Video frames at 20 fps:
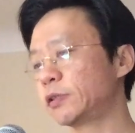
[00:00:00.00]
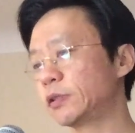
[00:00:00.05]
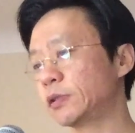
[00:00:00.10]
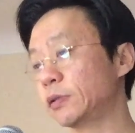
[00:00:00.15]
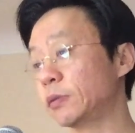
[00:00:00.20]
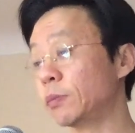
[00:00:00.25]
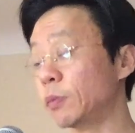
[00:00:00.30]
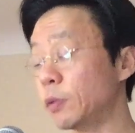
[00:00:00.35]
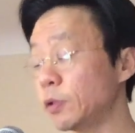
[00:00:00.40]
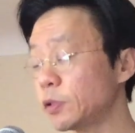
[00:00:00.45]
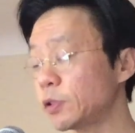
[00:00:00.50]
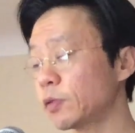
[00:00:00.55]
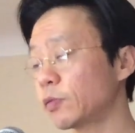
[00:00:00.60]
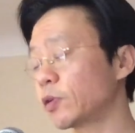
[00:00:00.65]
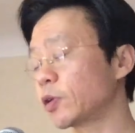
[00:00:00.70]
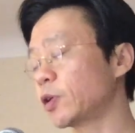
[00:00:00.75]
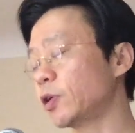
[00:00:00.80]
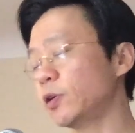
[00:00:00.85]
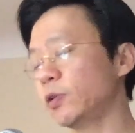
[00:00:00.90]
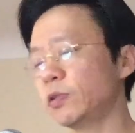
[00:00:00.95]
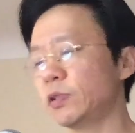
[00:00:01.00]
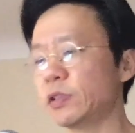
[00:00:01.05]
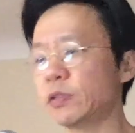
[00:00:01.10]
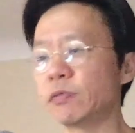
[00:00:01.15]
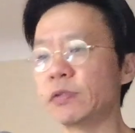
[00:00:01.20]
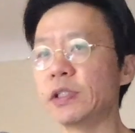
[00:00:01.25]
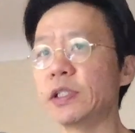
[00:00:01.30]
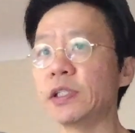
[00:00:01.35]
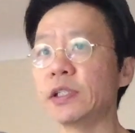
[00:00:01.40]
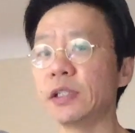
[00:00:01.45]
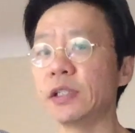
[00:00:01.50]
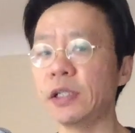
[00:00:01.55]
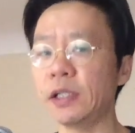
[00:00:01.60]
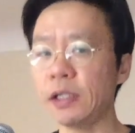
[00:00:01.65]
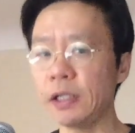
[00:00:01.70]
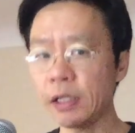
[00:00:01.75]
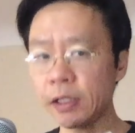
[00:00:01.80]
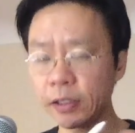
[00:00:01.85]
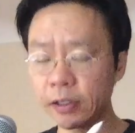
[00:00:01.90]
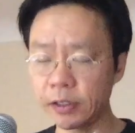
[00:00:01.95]
most of the code is written in
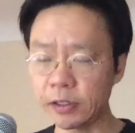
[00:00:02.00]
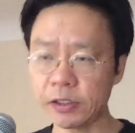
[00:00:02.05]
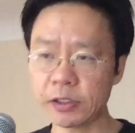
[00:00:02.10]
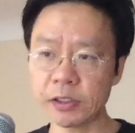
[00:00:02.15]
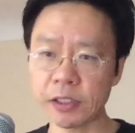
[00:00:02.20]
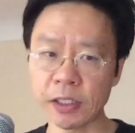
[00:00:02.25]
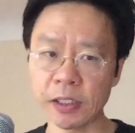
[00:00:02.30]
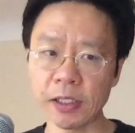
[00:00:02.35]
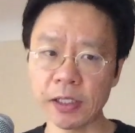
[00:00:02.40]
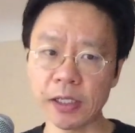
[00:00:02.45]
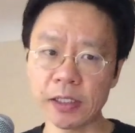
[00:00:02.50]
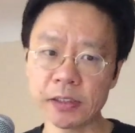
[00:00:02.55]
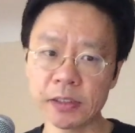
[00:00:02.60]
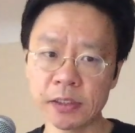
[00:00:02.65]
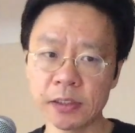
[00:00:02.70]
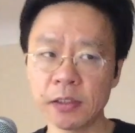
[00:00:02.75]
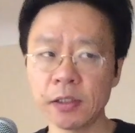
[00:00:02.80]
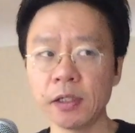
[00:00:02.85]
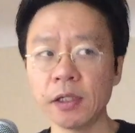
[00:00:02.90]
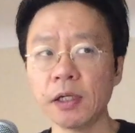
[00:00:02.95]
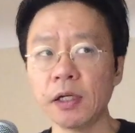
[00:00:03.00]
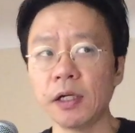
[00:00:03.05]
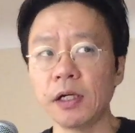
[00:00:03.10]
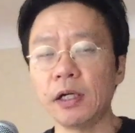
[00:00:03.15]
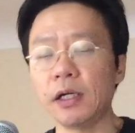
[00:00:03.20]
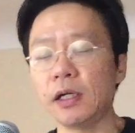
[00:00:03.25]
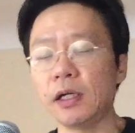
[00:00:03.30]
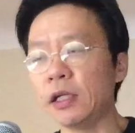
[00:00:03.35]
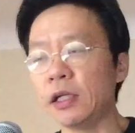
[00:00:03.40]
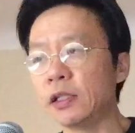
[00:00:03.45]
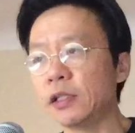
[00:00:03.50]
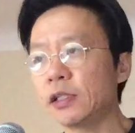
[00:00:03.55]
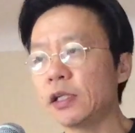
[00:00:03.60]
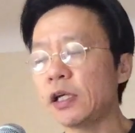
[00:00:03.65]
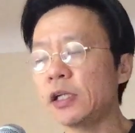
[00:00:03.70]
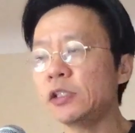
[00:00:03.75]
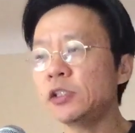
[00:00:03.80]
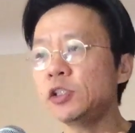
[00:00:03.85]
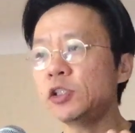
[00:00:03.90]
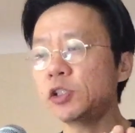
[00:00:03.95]
English, and that's a
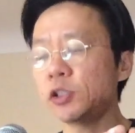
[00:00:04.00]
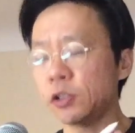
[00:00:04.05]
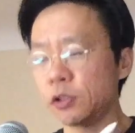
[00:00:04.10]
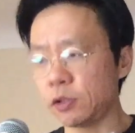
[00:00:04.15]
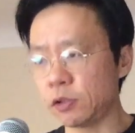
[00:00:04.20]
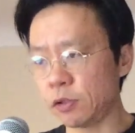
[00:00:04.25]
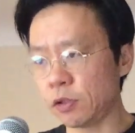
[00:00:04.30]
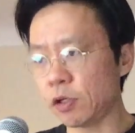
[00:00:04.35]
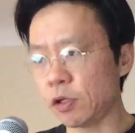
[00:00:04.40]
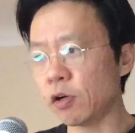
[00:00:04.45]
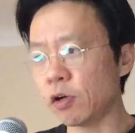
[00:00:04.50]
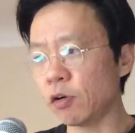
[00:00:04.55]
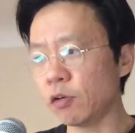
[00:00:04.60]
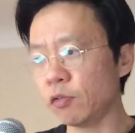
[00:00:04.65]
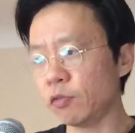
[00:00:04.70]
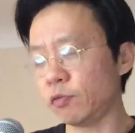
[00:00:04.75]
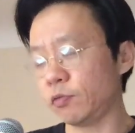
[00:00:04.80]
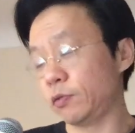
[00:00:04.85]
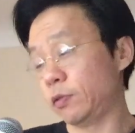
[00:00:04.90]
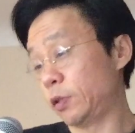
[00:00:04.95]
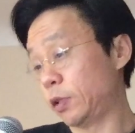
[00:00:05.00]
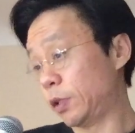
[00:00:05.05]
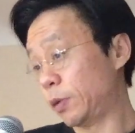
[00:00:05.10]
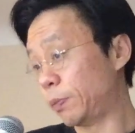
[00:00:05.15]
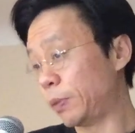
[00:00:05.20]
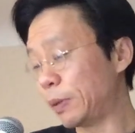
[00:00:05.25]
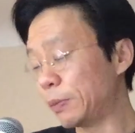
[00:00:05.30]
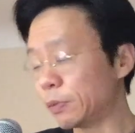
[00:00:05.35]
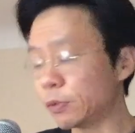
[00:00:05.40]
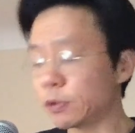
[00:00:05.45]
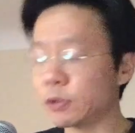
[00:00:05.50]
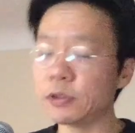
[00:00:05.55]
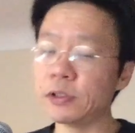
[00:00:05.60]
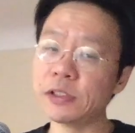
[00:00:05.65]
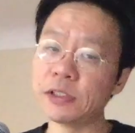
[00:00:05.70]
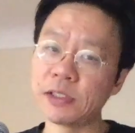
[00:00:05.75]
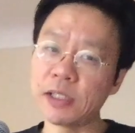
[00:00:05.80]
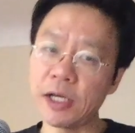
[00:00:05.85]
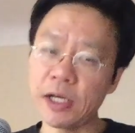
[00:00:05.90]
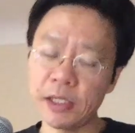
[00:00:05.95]
intention of the people who
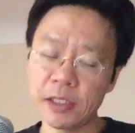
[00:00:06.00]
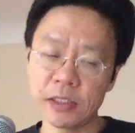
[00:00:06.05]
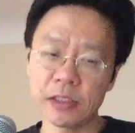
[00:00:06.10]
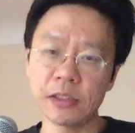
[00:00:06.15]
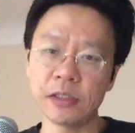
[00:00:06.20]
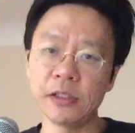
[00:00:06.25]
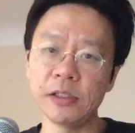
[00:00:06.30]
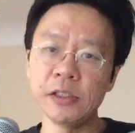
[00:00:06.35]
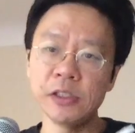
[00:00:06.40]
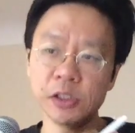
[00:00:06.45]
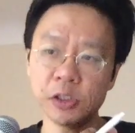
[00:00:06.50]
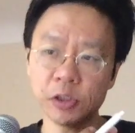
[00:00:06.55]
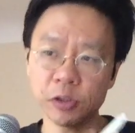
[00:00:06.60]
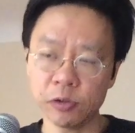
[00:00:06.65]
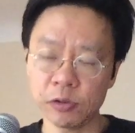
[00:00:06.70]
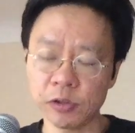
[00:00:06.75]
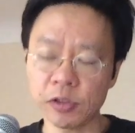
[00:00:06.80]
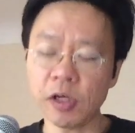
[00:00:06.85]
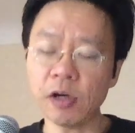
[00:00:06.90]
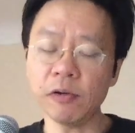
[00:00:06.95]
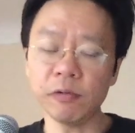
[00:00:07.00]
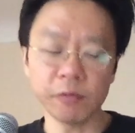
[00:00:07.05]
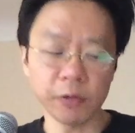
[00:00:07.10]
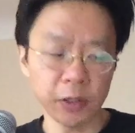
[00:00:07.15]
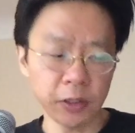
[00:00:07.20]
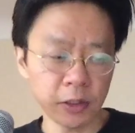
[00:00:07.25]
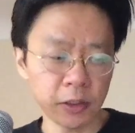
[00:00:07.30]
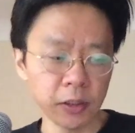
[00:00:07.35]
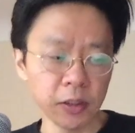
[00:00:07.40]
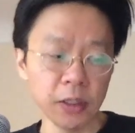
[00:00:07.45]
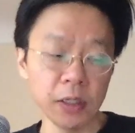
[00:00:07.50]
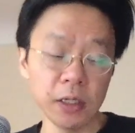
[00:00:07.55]
designed the initial software.